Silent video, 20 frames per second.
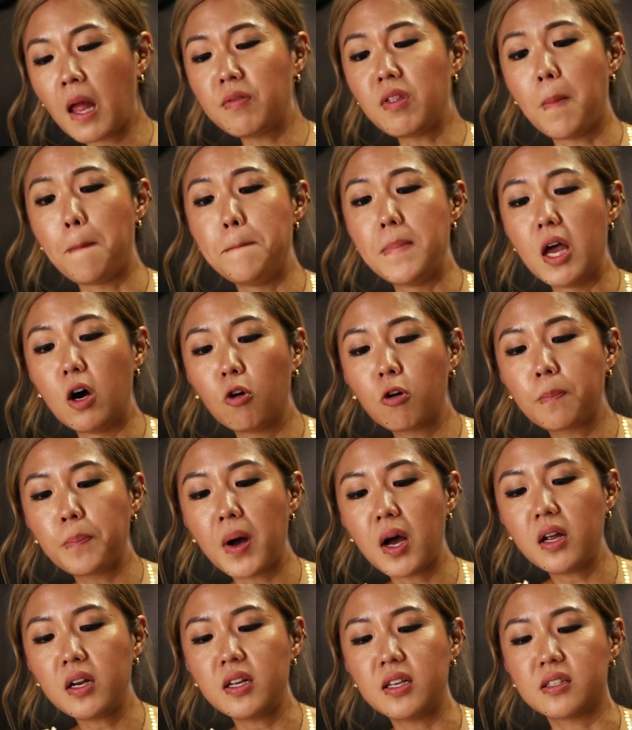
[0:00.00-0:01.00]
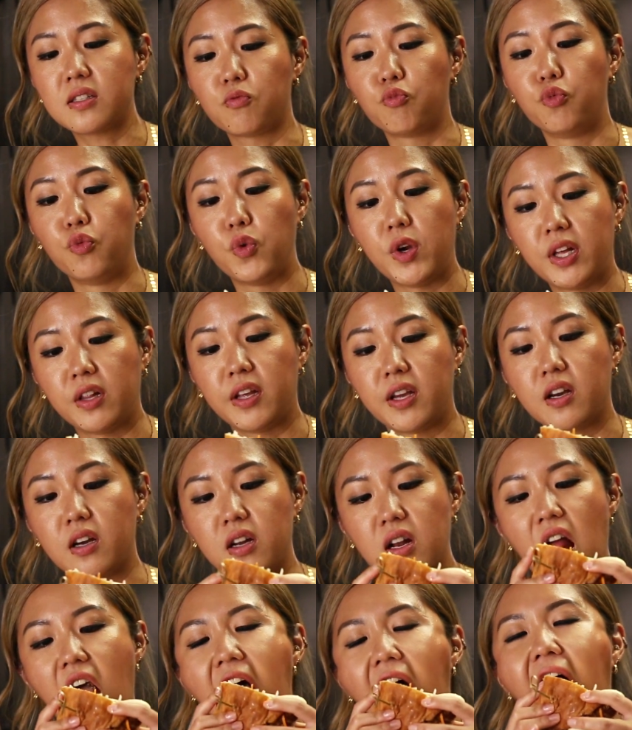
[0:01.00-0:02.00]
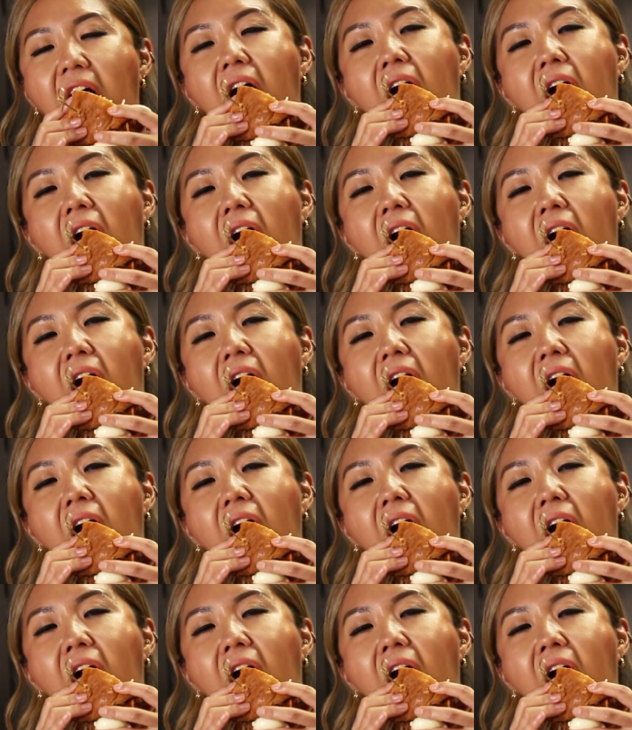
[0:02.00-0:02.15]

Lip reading: And the milk bun is really good.